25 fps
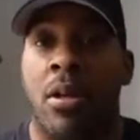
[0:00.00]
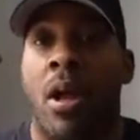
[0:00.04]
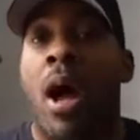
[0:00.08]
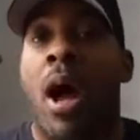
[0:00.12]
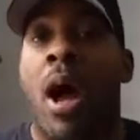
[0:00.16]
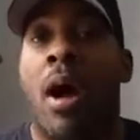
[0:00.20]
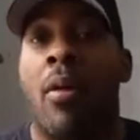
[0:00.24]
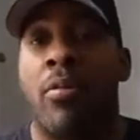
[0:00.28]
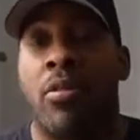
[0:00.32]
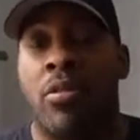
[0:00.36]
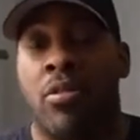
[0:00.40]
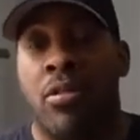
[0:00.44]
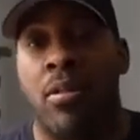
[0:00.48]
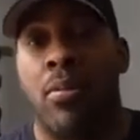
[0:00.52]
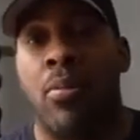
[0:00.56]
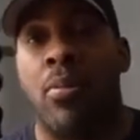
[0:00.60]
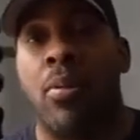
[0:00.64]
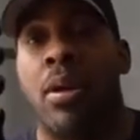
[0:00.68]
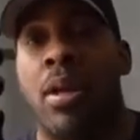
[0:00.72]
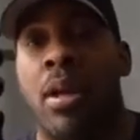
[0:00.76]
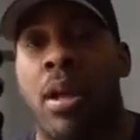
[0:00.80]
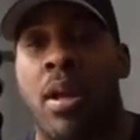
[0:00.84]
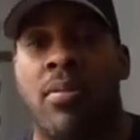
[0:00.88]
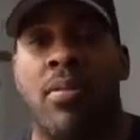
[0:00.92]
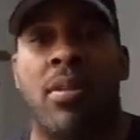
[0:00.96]
Obviously, we're
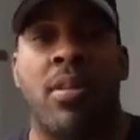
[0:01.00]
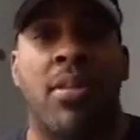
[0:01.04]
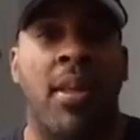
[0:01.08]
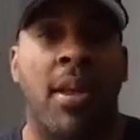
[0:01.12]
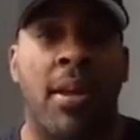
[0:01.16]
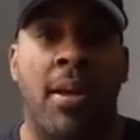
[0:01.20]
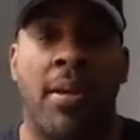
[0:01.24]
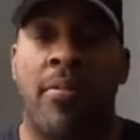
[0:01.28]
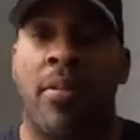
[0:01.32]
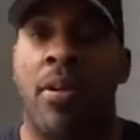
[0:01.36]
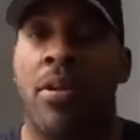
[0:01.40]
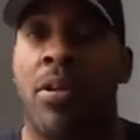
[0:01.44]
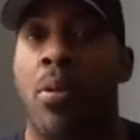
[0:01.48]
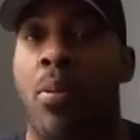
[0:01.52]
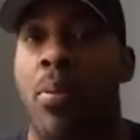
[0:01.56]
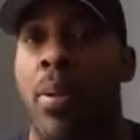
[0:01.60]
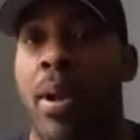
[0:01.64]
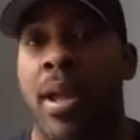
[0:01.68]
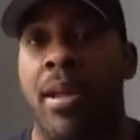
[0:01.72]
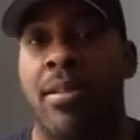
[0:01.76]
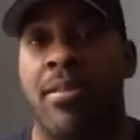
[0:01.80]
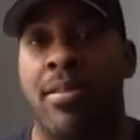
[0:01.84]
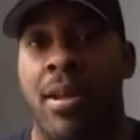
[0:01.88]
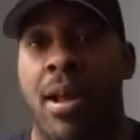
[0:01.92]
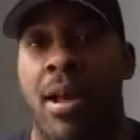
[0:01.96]
going to have to think of other
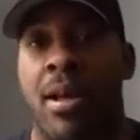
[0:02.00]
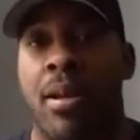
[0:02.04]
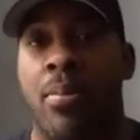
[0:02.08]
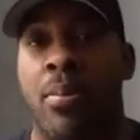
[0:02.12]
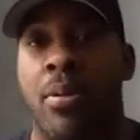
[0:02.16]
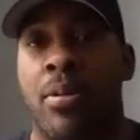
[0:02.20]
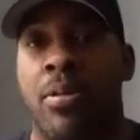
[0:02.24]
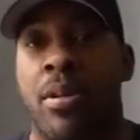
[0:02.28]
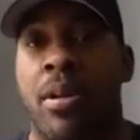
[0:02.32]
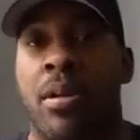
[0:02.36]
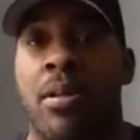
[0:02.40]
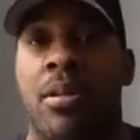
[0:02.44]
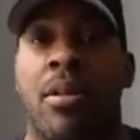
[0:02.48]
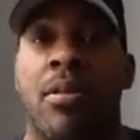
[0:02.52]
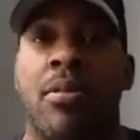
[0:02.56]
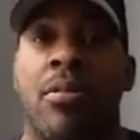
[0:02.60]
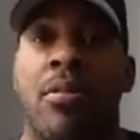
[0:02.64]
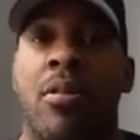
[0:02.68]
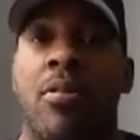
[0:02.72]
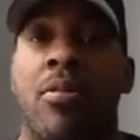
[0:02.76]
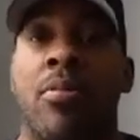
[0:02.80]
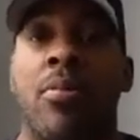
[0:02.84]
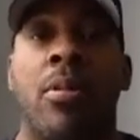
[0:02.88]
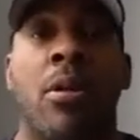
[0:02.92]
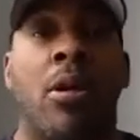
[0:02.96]
ways on how to protect
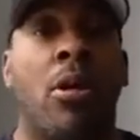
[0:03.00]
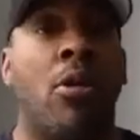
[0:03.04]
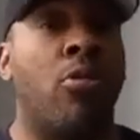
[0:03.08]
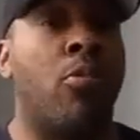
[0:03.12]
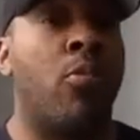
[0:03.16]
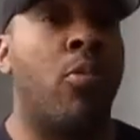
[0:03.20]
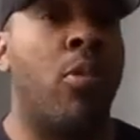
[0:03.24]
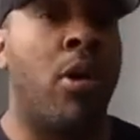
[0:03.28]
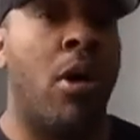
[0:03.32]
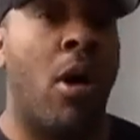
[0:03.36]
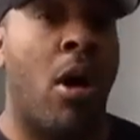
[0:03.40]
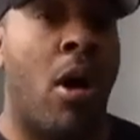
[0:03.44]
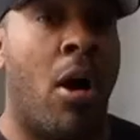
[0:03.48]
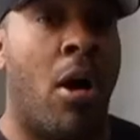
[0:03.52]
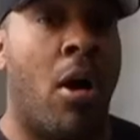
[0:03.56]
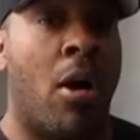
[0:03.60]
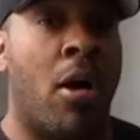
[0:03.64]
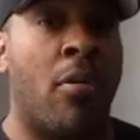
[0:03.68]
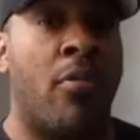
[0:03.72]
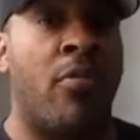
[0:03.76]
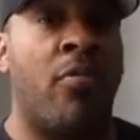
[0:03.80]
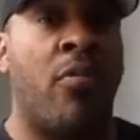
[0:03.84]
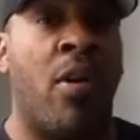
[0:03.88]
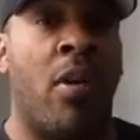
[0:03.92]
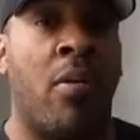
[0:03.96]
ourselves, because we
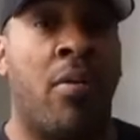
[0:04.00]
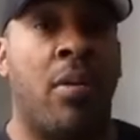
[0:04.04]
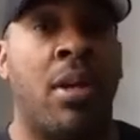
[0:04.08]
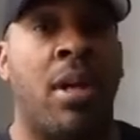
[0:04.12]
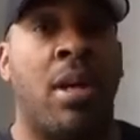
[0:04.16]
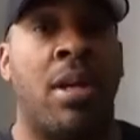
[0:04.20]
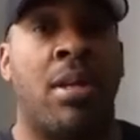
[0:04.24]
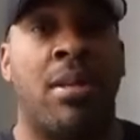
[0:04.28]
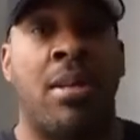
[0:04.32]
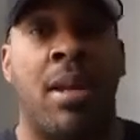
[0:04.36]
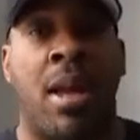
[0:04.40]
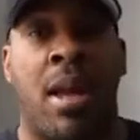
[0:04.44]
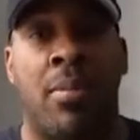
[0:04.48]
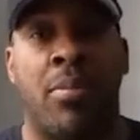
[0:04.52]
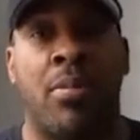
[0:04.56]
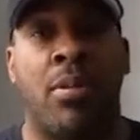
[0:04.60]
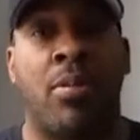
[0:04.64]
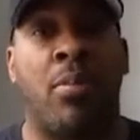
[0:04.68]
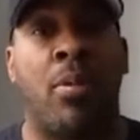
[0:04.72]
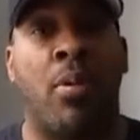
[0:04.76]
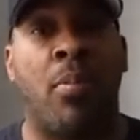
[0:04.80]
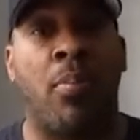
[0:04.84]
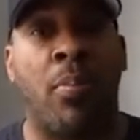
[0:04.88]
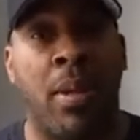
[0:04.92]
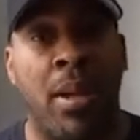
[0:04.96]
are very
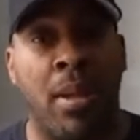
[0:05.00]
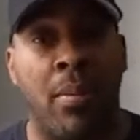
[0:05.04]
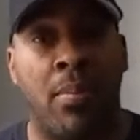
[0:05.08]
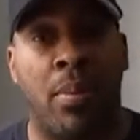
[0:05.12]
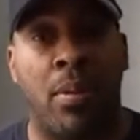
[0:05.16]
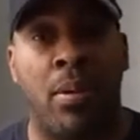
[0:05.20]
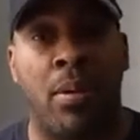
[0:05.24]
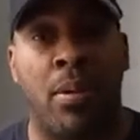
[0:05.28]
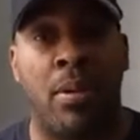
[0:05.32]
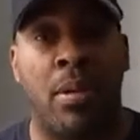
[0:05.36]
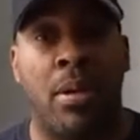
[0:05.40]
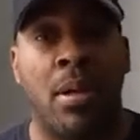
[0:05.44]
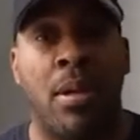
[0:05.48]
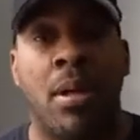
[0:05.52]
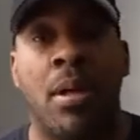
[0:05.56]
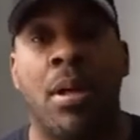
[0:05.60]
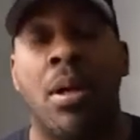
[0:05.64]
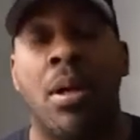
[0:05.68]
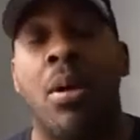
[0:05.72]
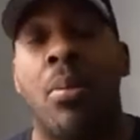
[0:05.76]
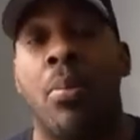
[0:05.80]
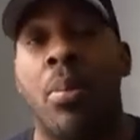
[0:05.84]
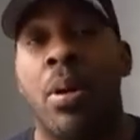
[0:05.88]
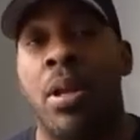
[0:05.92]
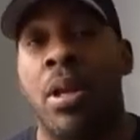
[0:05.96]
adaptable people,
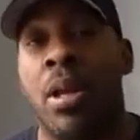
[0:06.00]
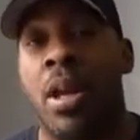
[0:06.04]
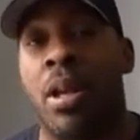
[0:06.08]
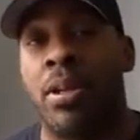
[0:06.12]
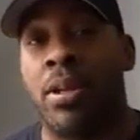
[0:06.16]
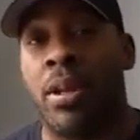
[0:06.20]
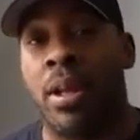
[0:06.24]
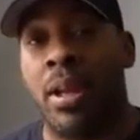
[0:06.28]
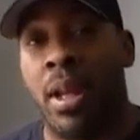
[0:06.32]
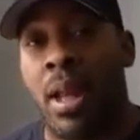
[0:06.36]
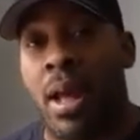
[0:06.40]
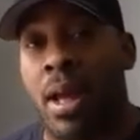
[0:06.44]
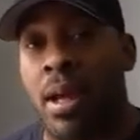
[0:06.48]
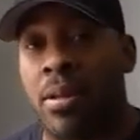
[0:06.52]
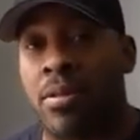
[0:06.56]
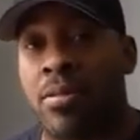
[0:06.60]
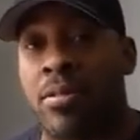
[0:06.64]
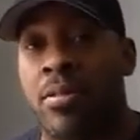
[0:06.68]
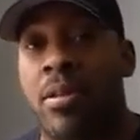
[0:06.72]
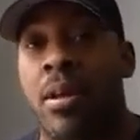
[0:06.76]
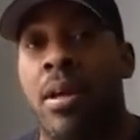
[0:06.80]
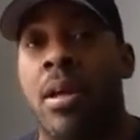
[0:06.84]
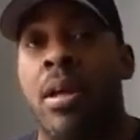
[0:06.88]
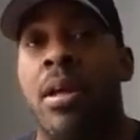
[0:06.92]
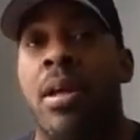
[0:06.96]
but
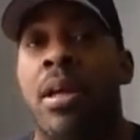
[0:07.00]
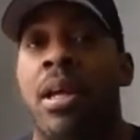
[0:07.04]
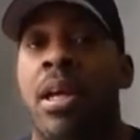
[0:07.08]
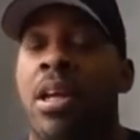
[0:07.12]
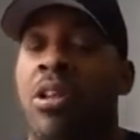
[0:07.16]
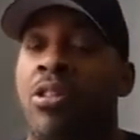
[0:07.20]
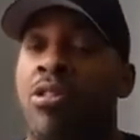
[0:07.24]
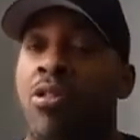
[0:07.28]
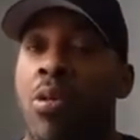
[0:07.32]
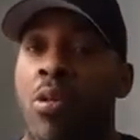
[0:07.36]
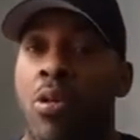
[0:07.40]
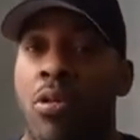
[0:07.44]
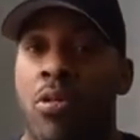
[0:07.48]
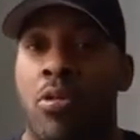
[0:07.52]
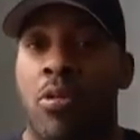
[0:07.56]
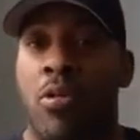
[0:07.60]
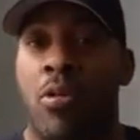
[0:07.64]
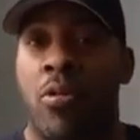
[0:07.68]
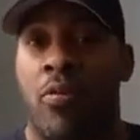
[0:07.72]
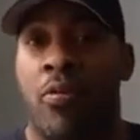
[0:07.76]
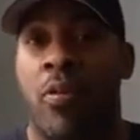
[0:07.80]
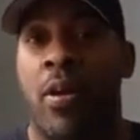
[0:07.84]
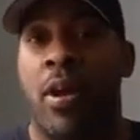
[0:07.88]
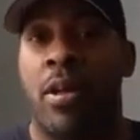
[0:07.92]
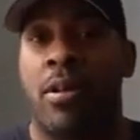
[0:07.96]
nonetheless, it's going to
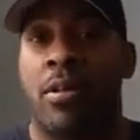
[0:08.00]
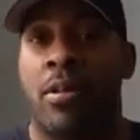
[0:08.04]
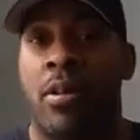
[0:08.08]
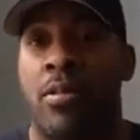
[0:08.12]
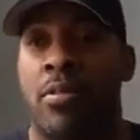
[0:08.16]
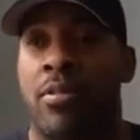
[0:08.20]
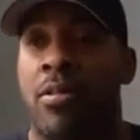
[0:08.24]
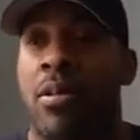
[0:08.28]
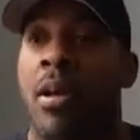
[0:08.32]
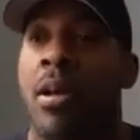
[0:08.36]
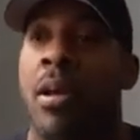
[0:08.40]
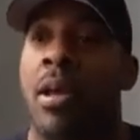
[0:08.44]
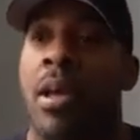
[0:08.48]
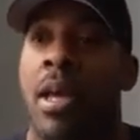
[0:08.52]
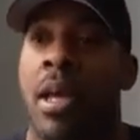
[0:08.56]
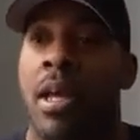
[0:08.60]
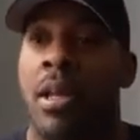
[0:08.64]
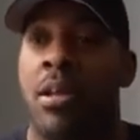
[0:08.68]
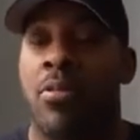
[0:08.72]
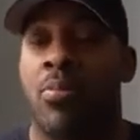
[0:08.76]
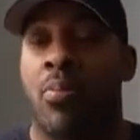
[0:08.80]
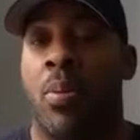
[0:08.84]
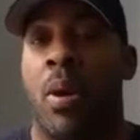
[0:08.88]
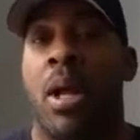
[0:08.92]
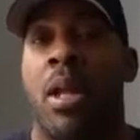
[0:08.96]
affect us,
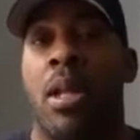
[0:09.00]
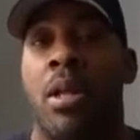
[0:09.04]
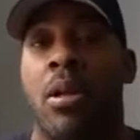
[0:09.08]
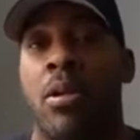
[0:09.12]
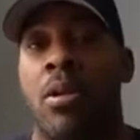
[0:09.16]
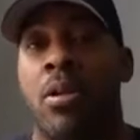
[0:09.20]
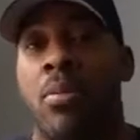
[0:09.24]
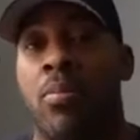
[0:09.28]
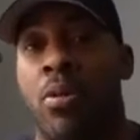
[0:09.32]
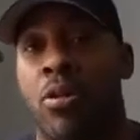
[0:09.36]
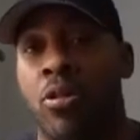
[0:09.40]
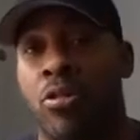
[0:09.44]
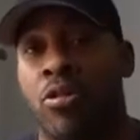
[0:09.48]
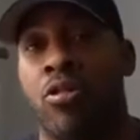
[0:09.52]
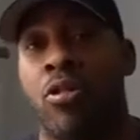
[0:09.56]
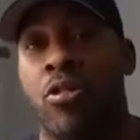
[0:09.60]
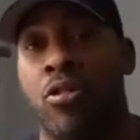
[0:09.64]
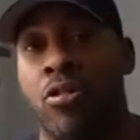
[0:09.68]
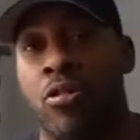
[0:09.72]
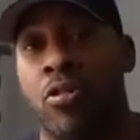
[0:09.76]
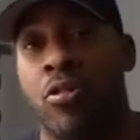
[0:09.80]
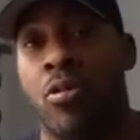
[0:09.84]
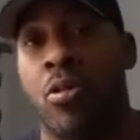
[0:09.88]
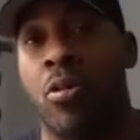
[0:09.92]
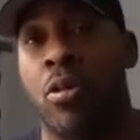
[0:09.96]
and it's probably going to push
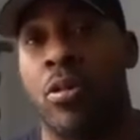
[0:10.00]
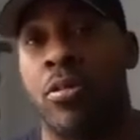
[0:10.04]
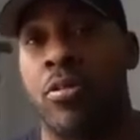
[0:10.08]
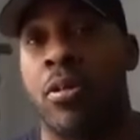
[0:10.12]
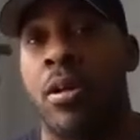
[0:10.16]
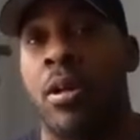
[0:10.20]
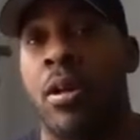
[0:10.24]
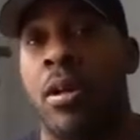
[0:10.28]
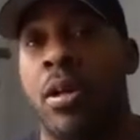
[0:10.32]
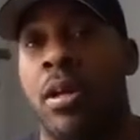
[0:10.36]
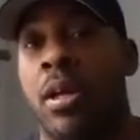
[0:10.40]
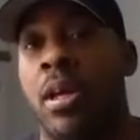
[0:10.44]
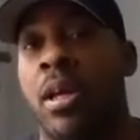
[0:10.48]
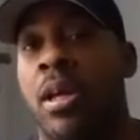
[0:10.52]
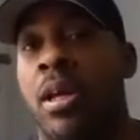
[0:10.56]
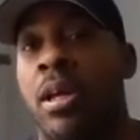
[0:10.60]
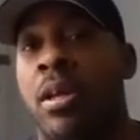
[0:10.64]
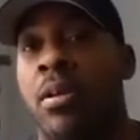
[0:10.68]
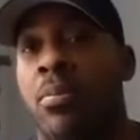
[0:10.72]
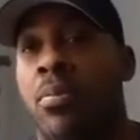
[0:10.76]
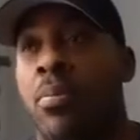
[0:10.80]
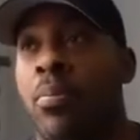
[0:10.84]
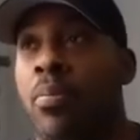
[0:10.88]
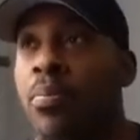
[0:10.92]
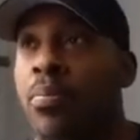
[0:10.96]
us towards
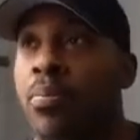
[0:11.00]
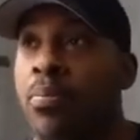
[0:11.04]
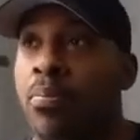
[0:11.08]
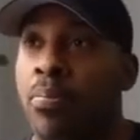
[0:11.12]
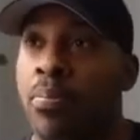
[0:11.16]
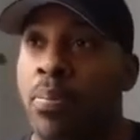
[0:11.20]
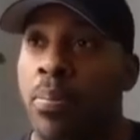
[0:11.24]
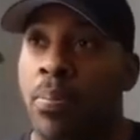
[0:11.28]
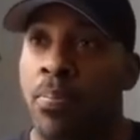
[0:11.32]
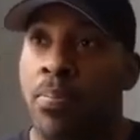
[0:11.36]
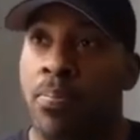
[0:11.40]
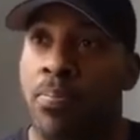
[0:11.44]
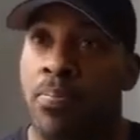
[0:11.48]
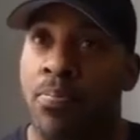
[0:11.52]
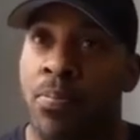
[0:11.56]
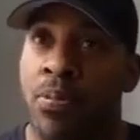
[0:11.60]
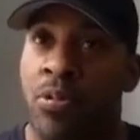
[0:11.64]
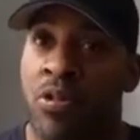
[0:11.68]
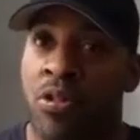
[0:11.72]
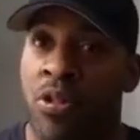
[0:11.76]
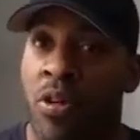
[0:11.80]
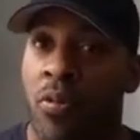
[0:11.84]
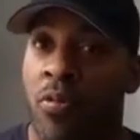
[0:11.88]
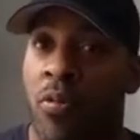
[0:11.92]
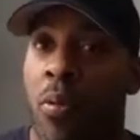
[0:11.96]
a
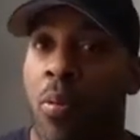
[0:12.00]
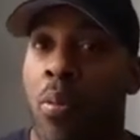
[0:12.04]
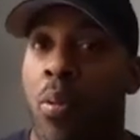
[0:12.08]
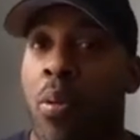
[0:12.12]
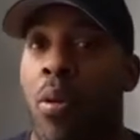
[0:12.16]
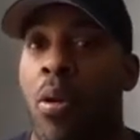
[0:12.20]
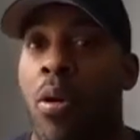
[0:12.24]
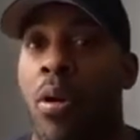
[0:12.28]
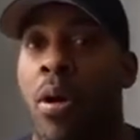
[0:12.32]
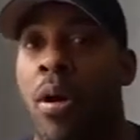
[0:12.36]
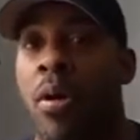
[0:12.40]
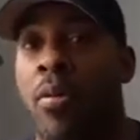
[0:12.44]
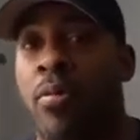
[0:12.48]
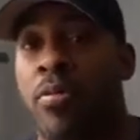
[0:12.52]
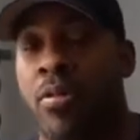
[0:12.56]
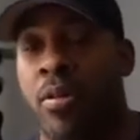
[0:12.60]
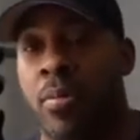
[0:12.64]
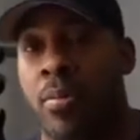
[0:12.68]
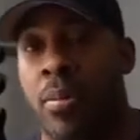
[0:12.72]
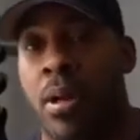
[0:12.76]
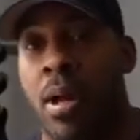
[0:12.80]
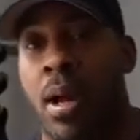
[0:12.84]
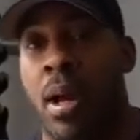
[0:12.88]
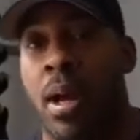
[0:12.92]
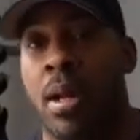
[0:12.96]
civil war of
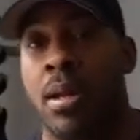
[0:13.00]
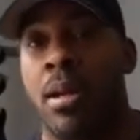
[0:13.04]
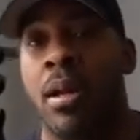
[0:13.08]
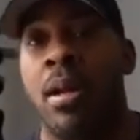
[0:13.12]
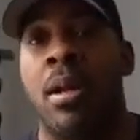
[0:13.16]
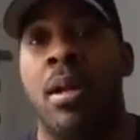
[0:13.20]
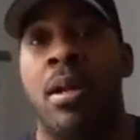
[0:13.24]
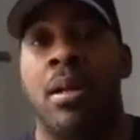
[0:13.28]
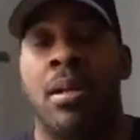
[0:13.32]
some kind.